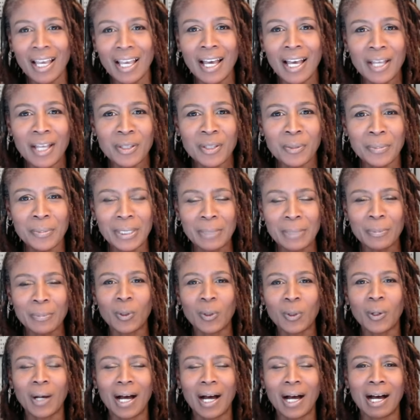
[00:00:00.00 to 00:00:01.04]
Other
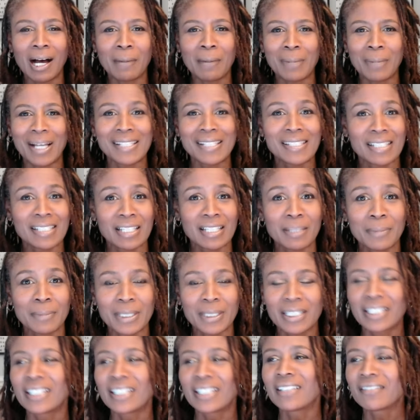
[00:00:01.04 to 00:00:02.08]
people, I send them a
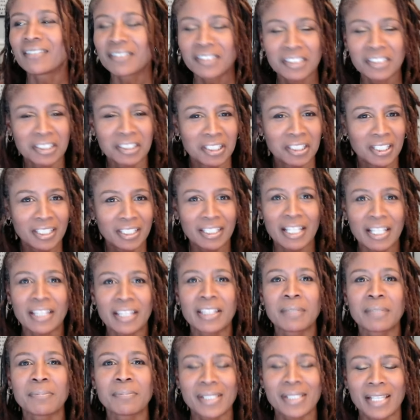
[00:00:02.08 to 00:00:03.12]
link, let
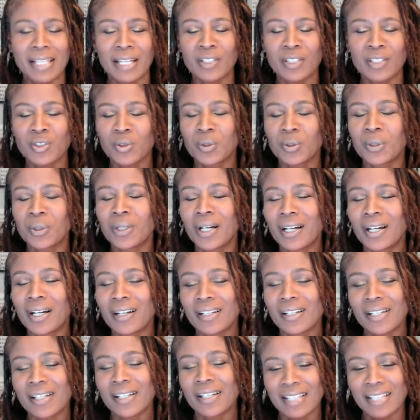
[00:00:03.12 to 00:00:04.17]
them schedule
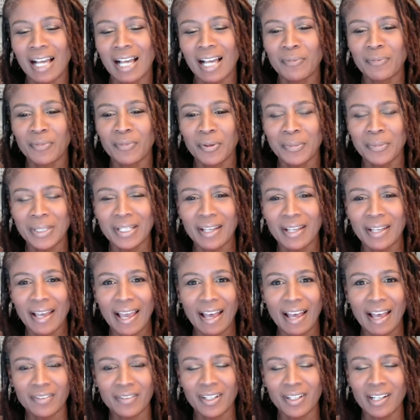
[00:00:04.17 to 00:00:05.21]
a time for me to
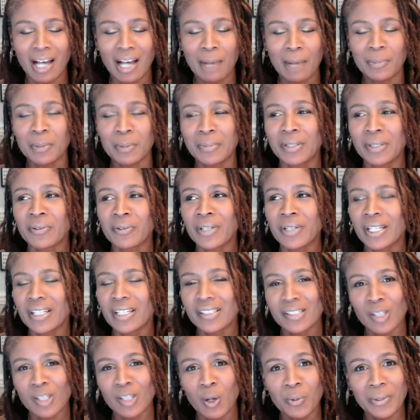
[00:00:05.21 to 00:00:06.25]
have a complimentary
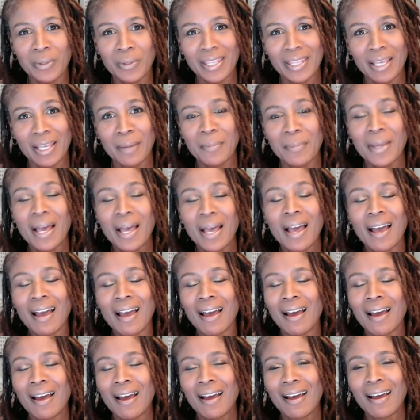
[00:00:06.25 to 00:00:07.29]
consult with them.
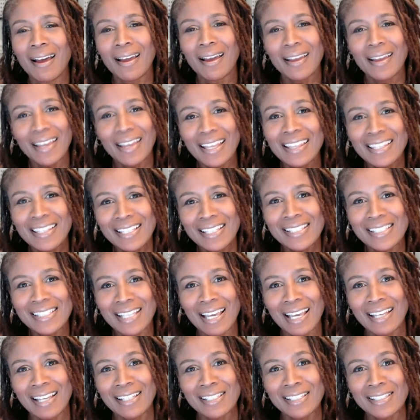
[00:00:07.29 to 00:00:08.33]
In this
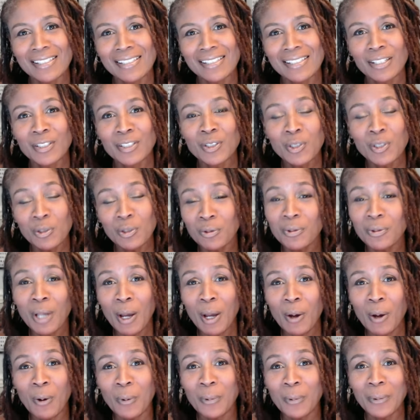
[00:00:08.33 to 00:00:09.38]
case, you
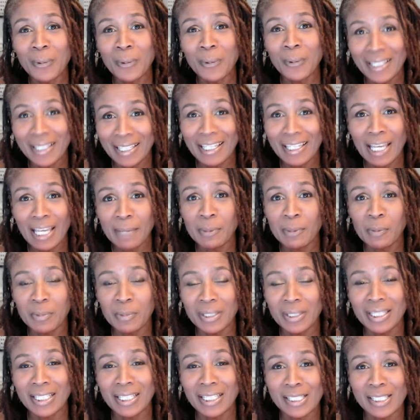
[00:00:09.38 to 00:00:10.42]
know, he came up
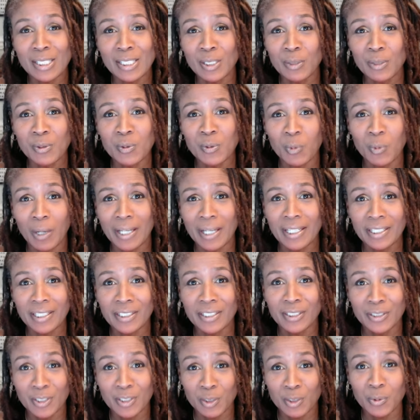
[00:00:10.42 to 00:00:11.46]
with an excuse why he
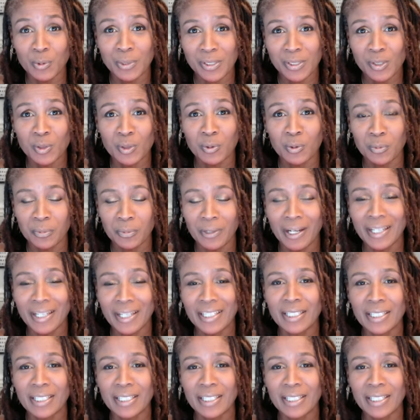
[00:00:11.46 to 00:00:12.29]
couldn't do a Zoom, right?